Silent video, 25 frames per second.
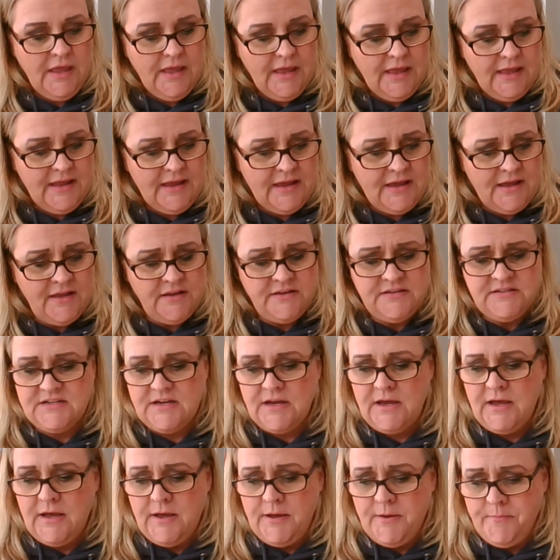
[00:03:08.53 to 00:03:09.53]
And
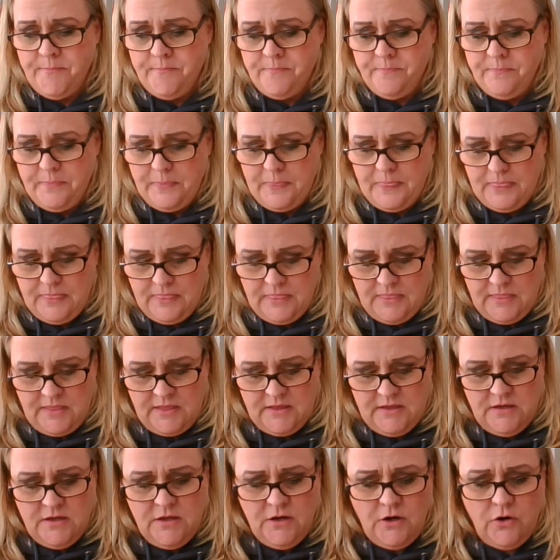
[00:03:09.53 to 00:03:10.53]

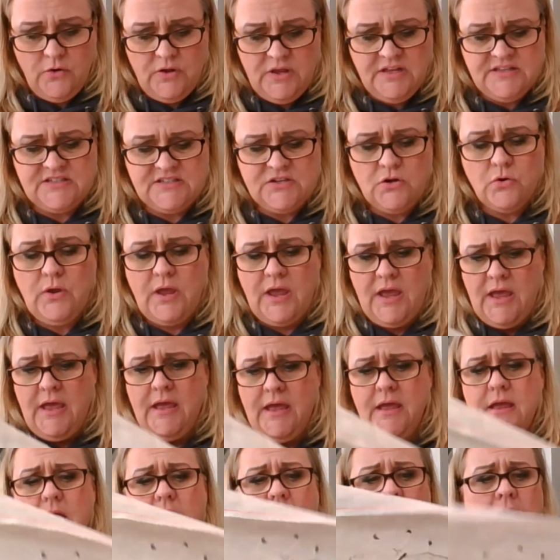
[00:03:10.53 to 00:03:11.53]
you know, it's
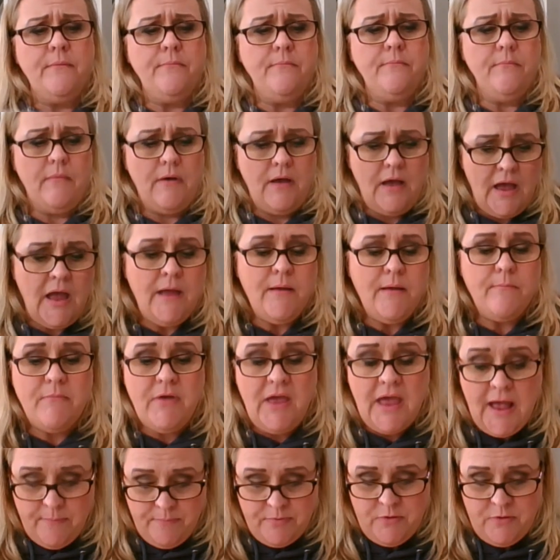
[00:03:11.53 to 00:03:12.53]
okay. I'm
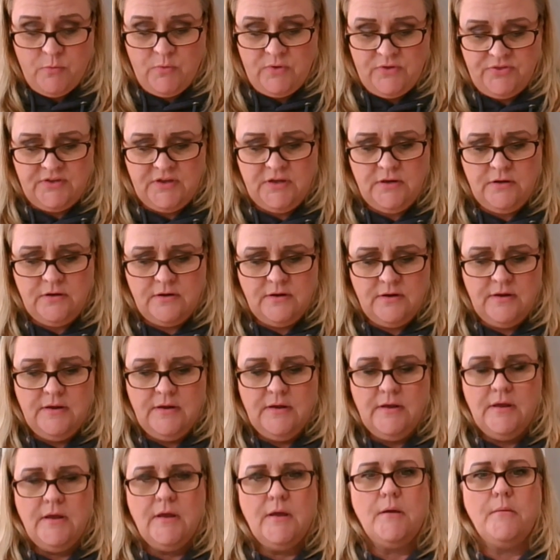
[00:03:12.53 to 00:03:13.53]
happy with it,
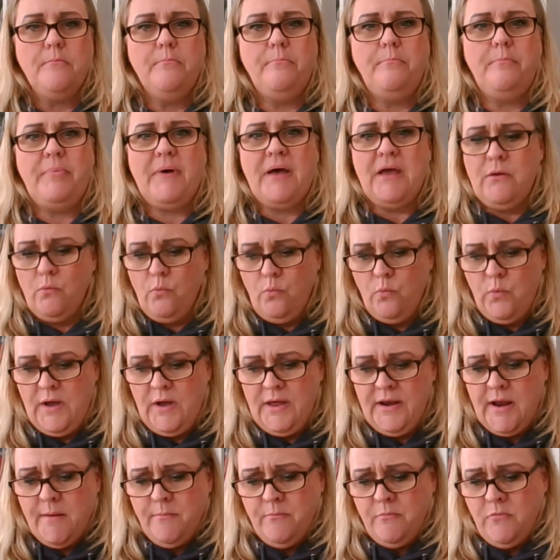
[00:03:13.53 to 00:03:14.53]
but
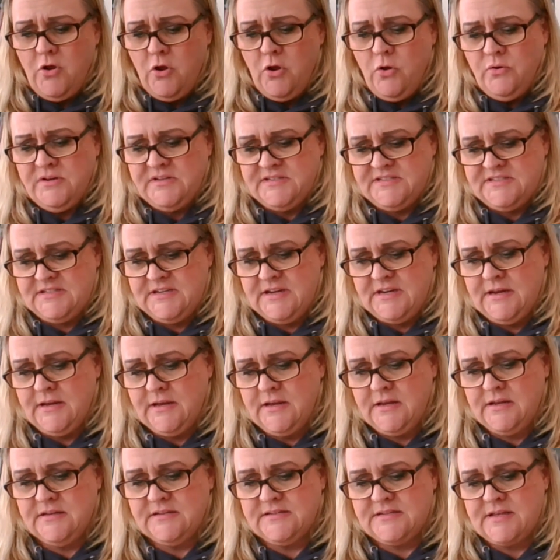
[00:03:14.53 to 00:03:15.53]
what I'm
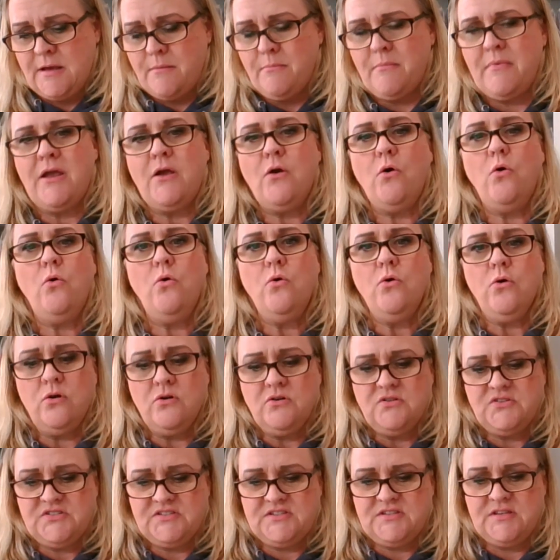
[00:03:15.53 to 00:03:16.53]
noticing is that my
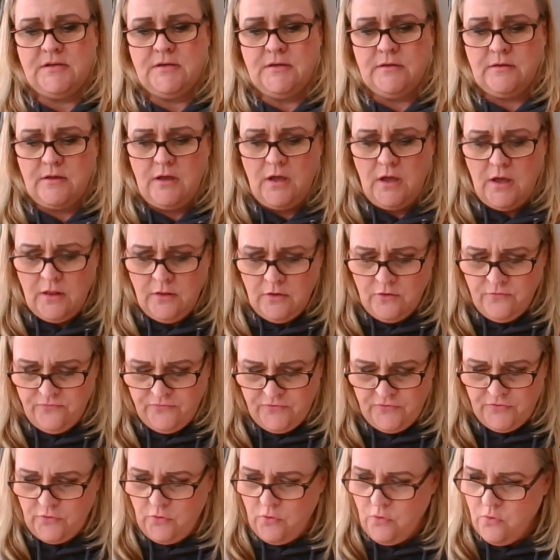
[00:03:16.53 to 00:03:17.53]
horse, the color
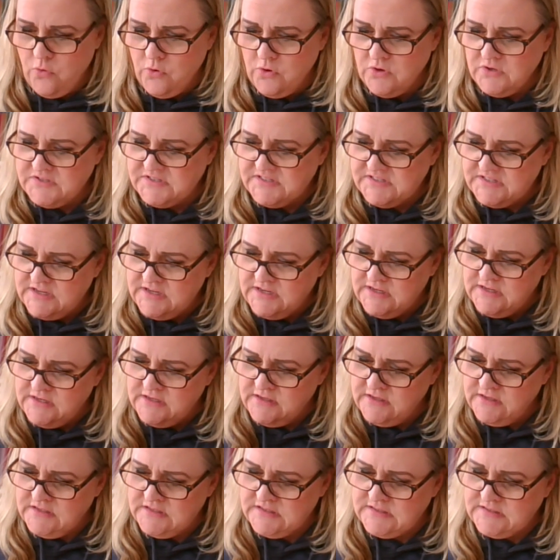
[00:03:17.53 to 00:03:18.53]
for the horse
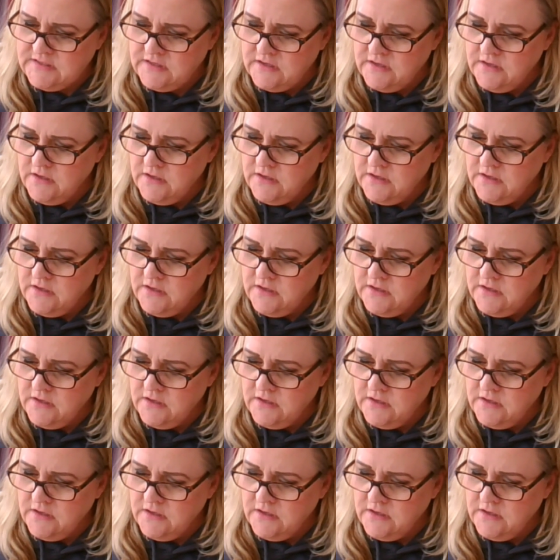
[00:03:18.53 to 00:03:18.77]
is